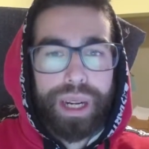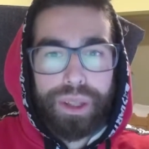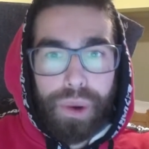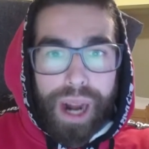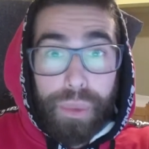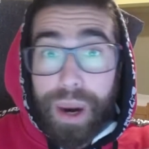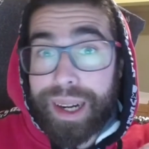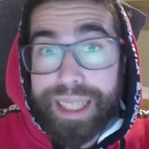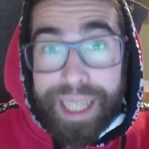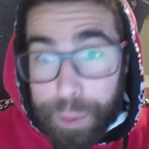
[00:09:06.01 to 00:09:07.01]
your
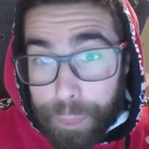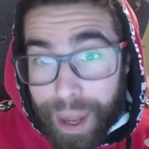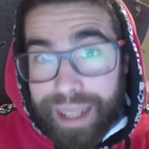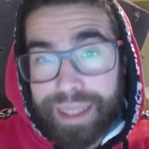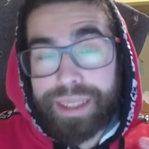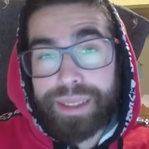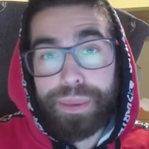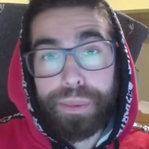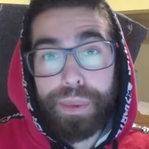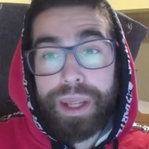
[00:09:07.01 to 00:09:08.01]
awareness expands.
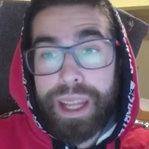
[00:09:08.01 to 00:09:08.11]
You,